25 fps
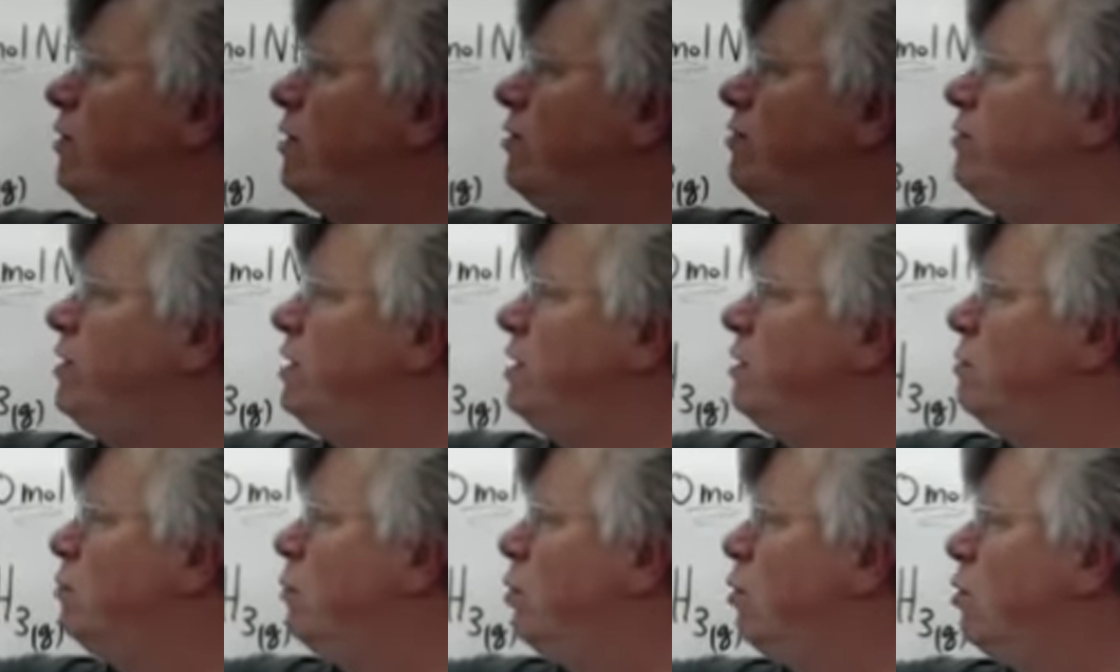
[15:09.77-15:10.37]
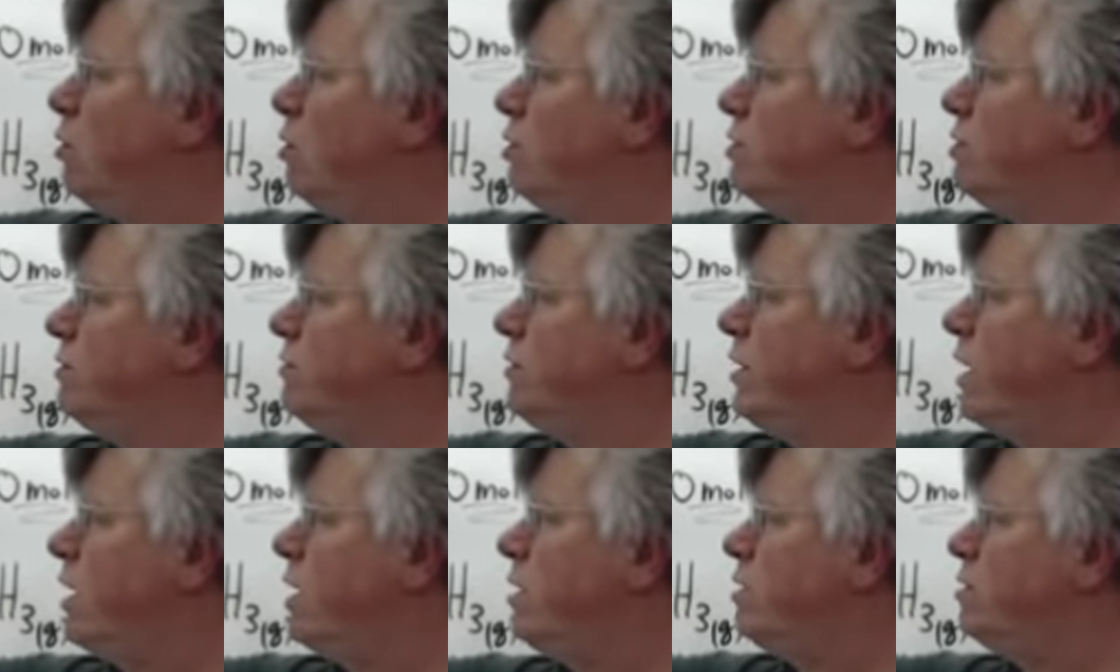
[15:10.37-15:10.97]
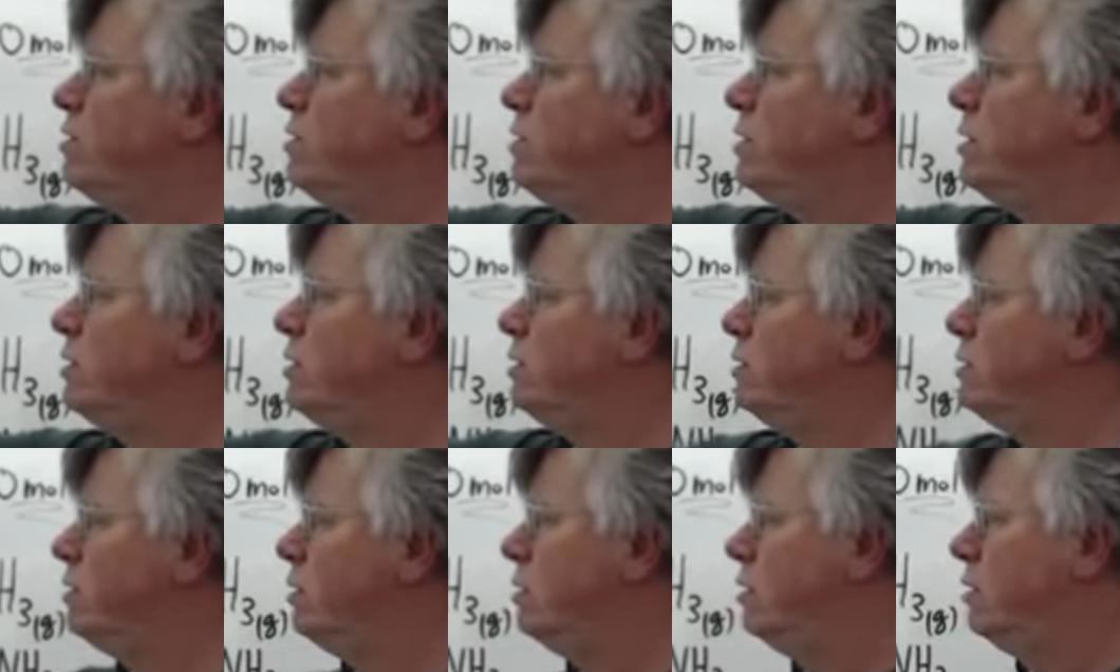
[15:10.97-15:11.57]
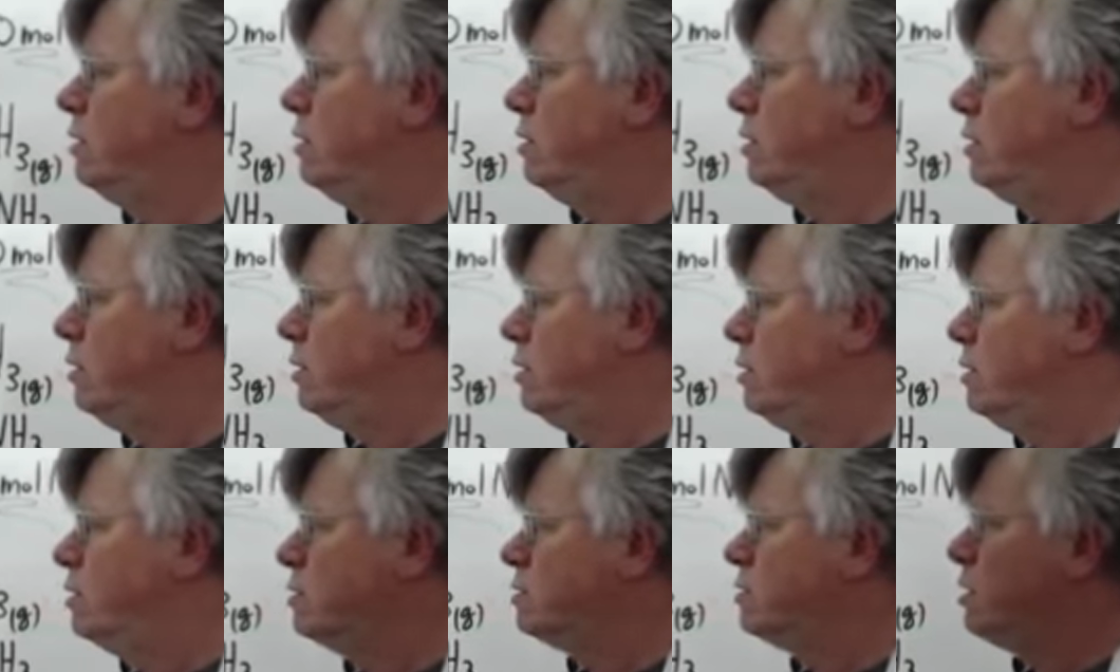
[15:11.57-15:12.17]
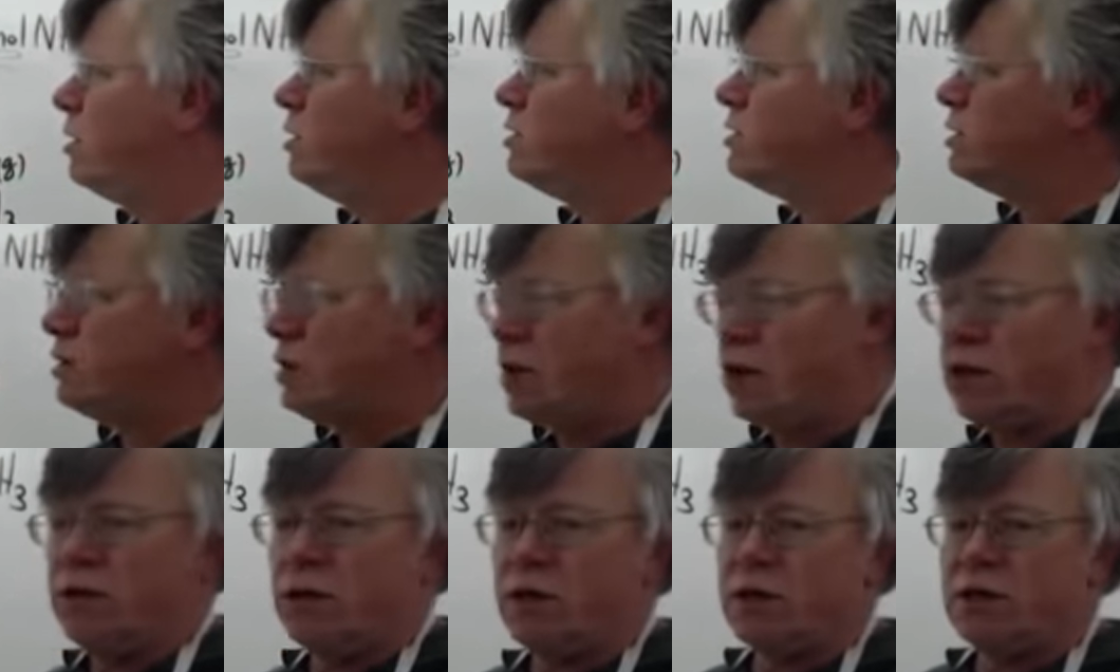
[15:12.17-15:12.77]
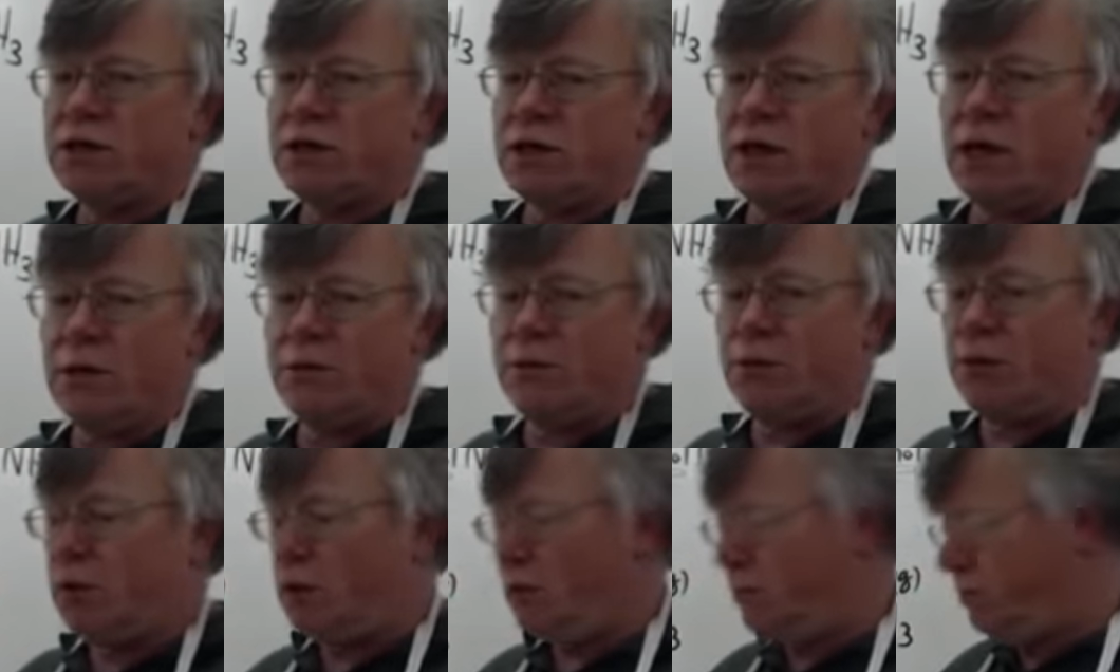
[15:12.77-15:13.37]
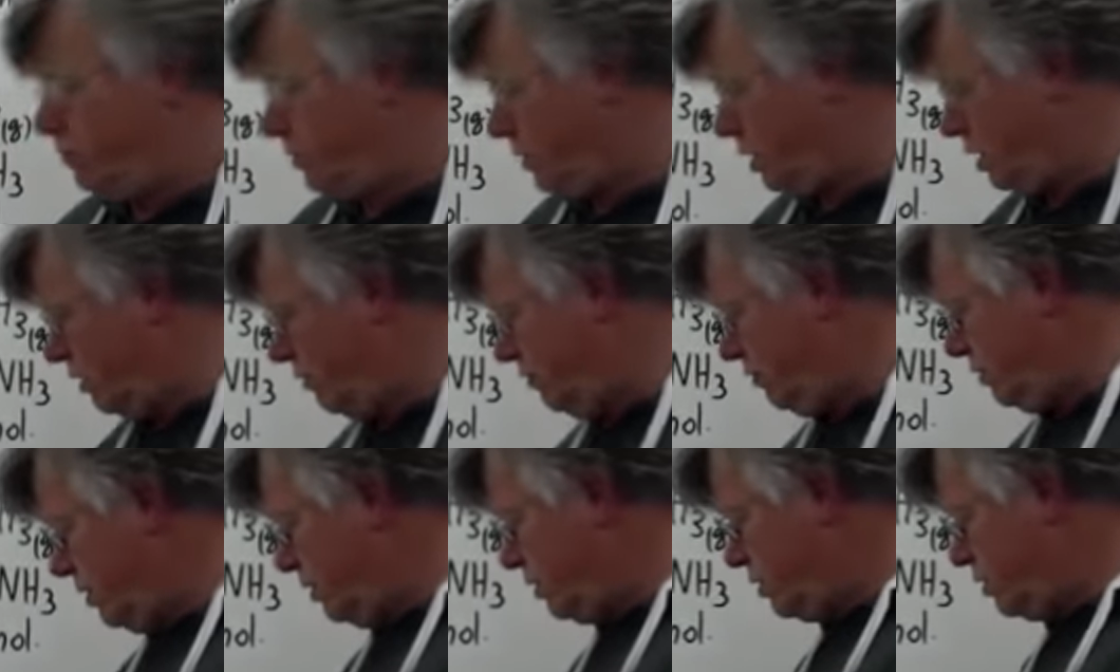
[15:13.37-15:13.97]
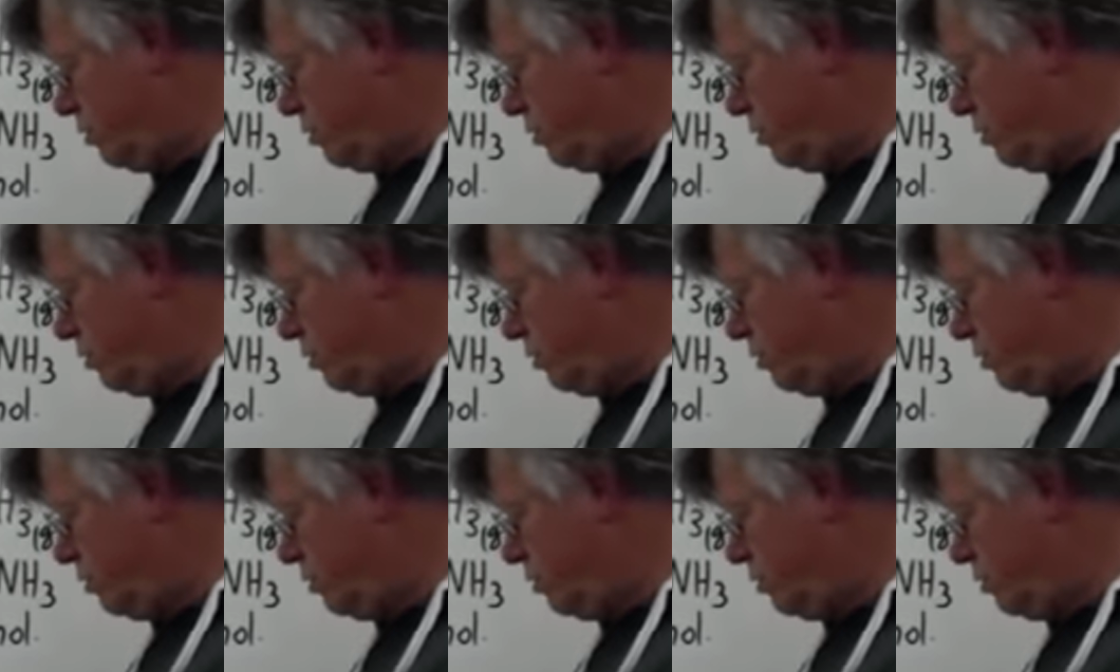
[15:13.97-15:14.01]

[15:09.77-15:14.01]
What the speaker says: from 15 moles of hydrogen. So here's another example